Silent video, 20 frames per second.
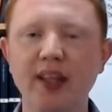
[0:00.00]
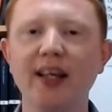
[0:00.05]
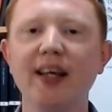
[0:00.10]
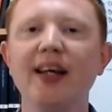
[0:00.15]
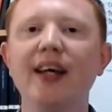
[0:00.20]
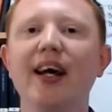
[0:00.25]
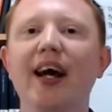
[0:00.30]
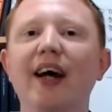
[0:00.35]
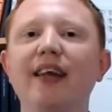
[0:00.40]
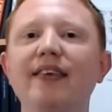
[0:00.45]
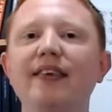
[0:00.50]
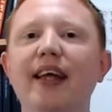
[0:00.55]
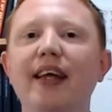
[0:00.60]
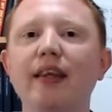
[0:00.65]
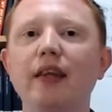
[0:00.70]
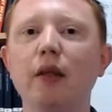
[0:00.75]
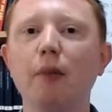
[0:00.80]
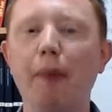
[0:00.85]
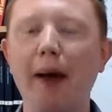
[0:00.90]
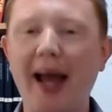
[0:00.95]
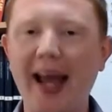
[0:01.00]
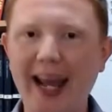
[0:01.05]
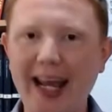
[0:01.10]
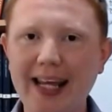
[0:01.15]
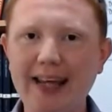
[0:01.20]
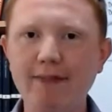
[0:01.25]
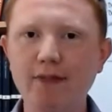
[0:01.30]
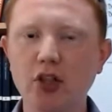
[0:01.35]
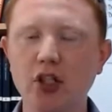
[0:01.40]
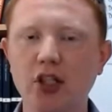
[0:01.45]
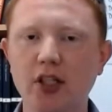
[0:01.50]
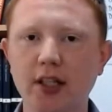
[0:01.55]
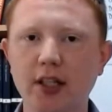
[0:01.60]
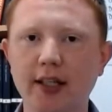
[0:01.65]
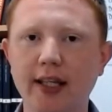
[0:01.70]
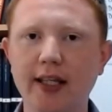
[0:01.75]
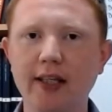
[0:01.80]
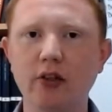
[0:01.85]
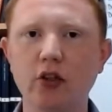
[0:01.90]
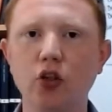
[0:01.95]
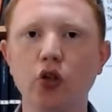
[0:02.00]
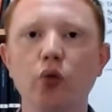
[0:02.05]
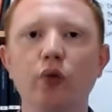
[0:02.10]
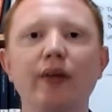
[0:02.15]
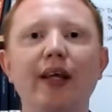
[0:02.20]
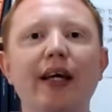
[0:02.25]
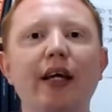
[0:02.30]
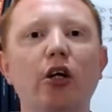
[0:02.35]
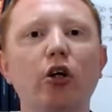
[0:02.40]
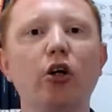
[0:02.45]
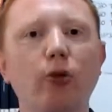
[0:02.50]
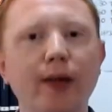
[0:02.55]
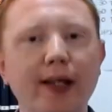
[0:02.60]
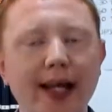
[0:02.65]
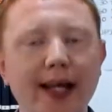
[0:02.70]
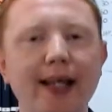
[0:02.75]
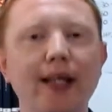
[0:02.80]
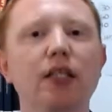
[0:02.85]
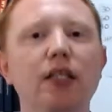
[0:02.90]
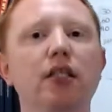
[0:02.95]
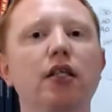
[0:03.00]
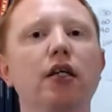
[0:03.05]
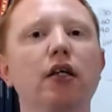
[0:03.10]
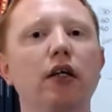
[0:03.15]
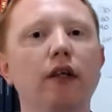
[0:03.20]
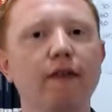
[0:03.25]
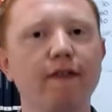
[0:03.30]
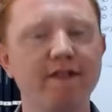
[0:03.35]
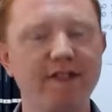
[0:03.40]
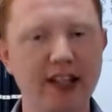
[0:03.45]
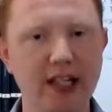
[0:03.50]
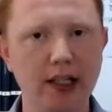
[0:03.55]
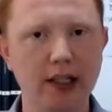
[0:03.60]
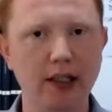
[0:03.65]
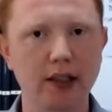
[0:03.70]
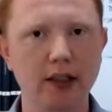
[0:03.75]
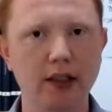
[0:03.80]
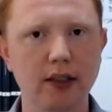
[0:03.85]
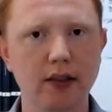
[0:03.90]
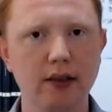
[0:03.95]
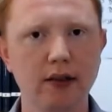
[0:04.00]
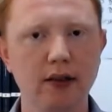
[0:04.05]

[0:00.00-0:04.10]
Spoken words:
and then the behaviors that they do then create certain feelings,